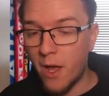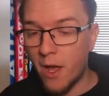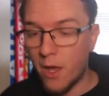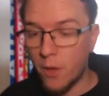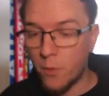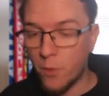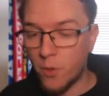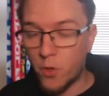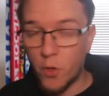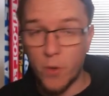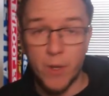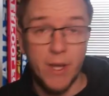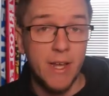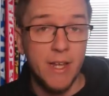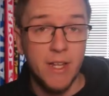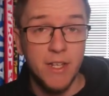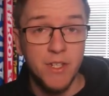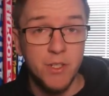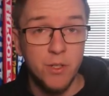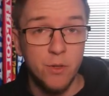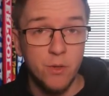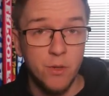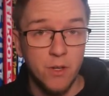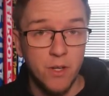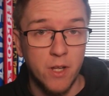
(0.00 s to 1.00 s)
Uh, we've got here
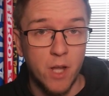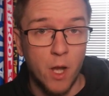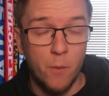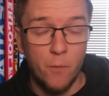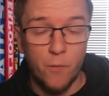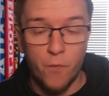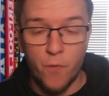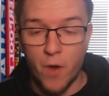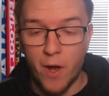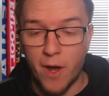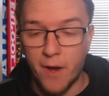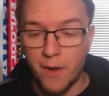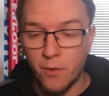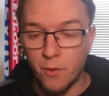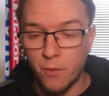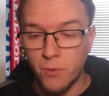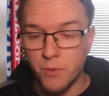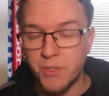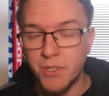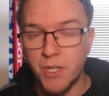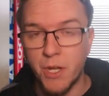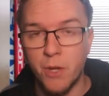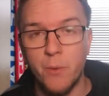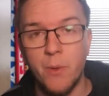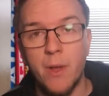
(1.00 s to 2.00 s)
to the cup
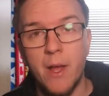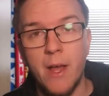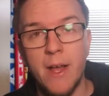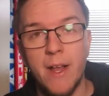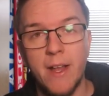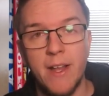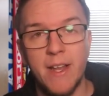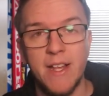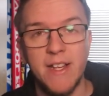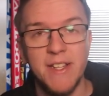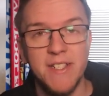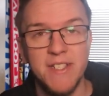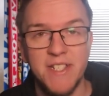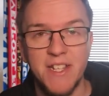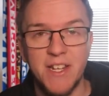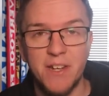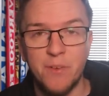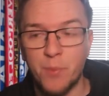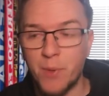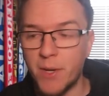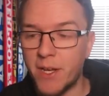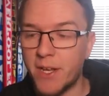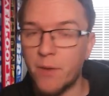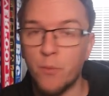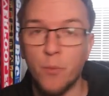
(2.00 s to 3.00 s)
final, so let's see
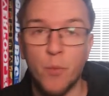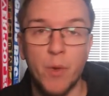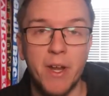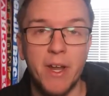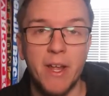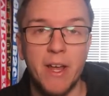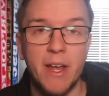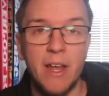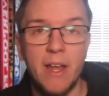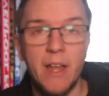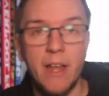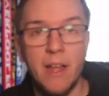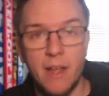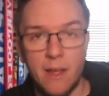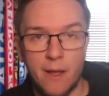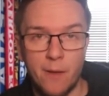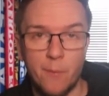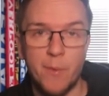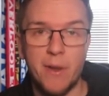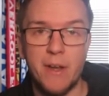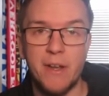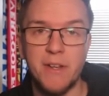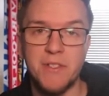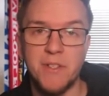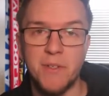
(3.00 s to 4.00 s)
if we can win it
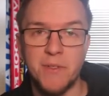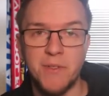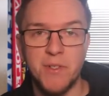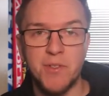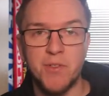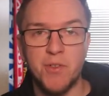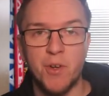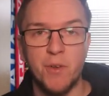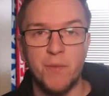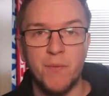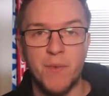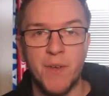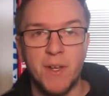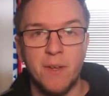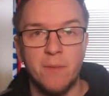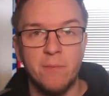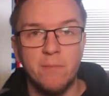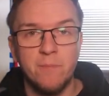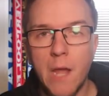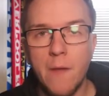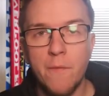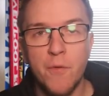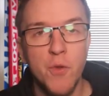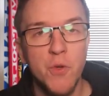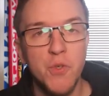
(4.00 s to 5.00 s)
and win ourselves a trophy.
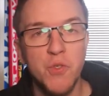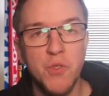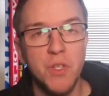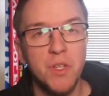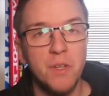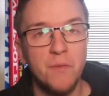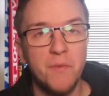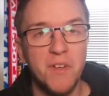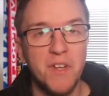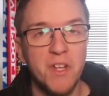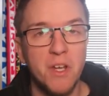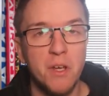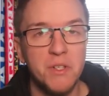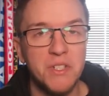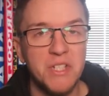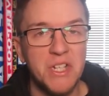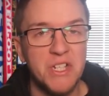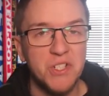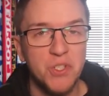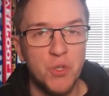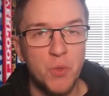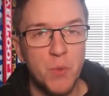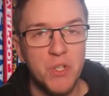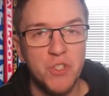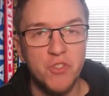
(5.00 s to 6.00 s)
If you're enjoying the videos,
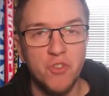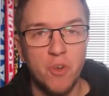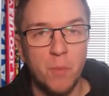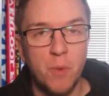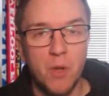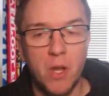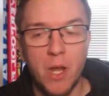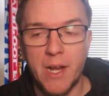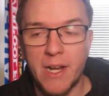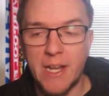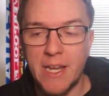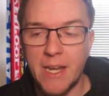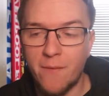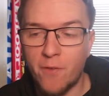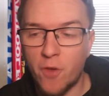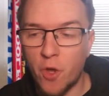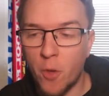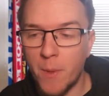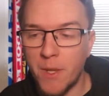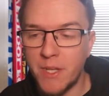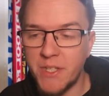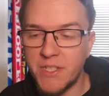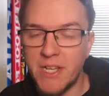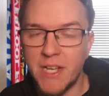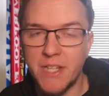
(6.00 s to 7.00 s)
as always, drop a like, leave
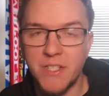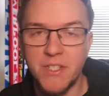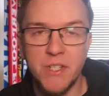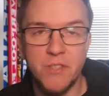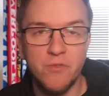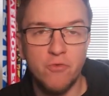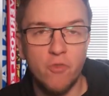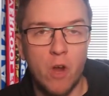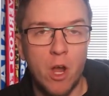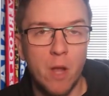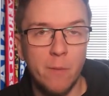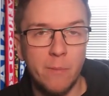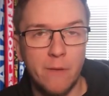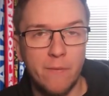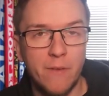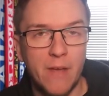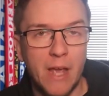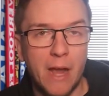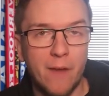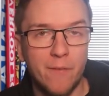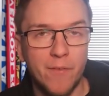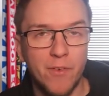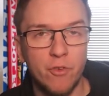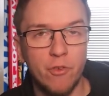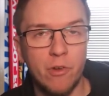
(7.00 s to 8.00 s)
comments, and subscribe if
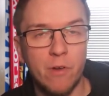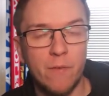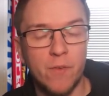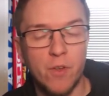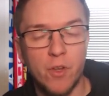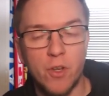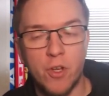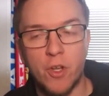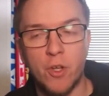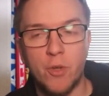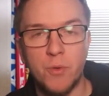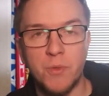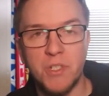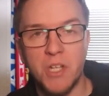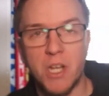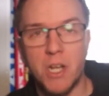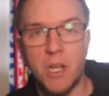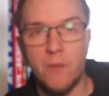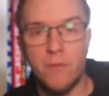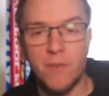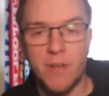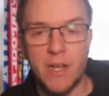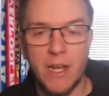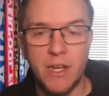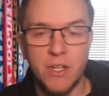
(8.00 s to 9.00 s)
you haven't, or if you're new,
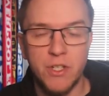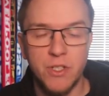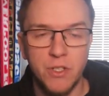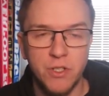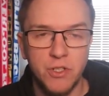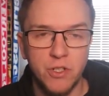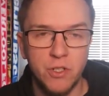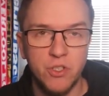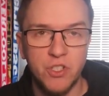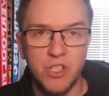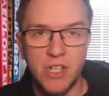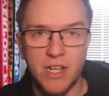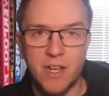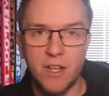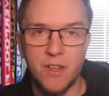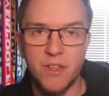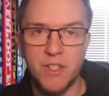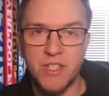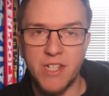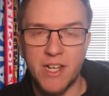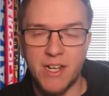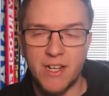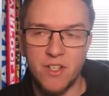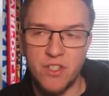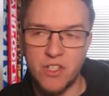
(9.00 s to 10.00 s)
turn notifications on, check out
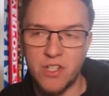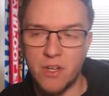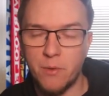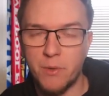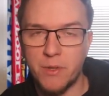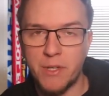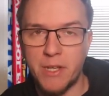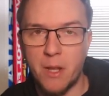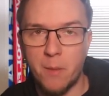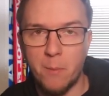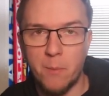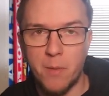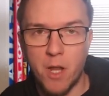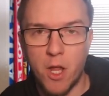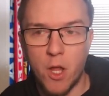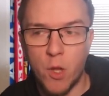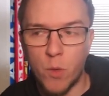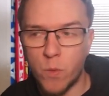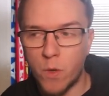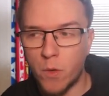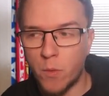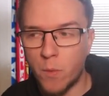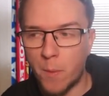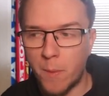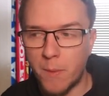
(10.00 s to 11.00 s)
the second channel down
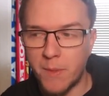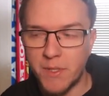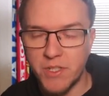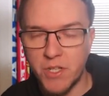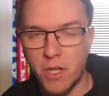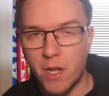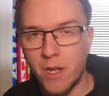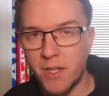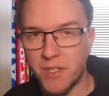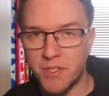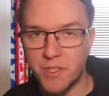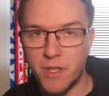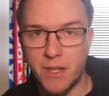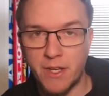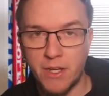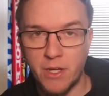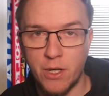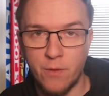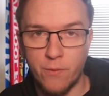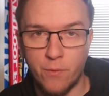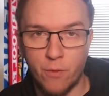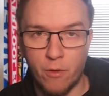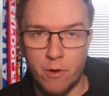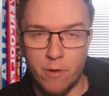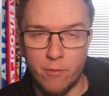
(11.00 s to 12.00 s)
below. We'll be starting something
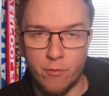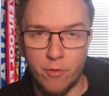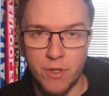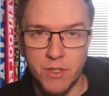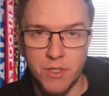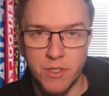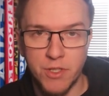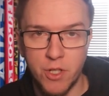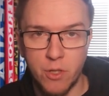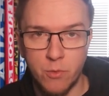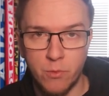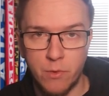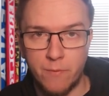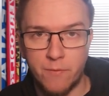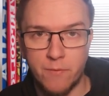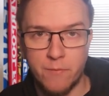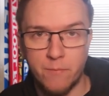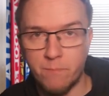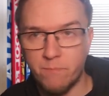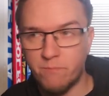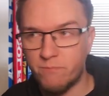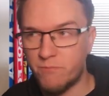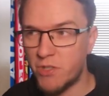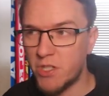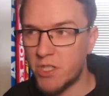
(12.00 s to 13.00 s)
new very, very soon with
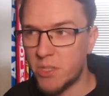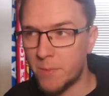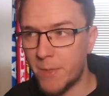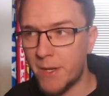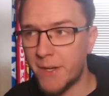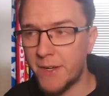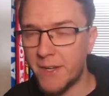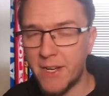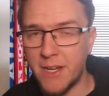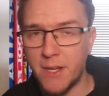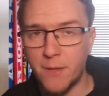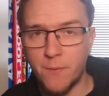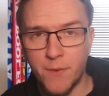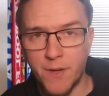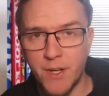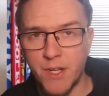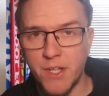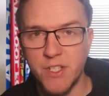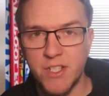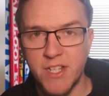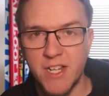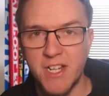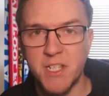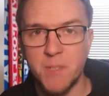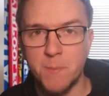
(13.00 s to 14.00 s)
just about nearly
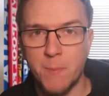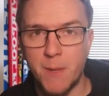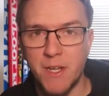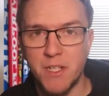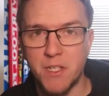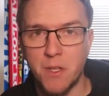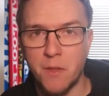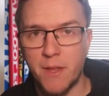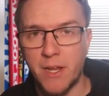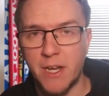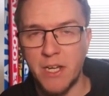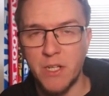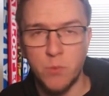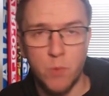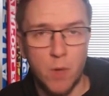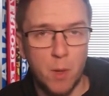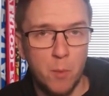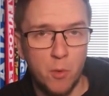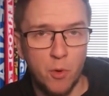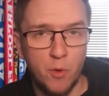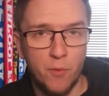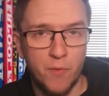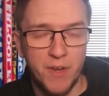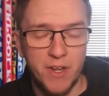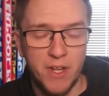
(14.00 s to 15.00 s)
finished Dead Space. I think there's
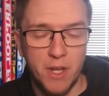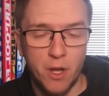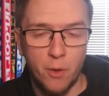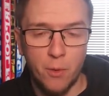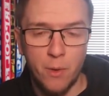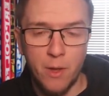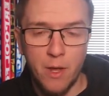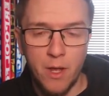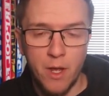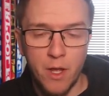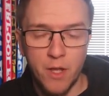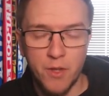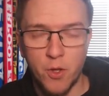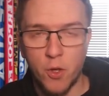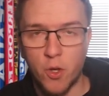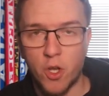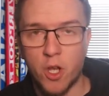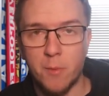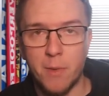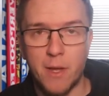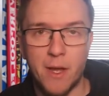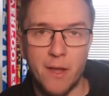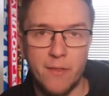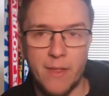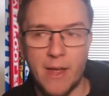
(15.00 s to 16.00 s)
one more video that'll
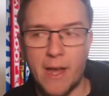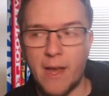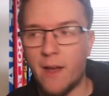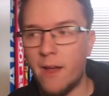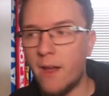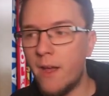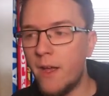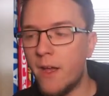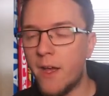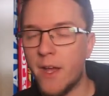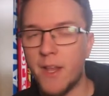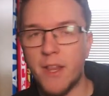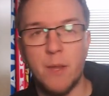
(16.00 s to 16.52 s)
come out of that.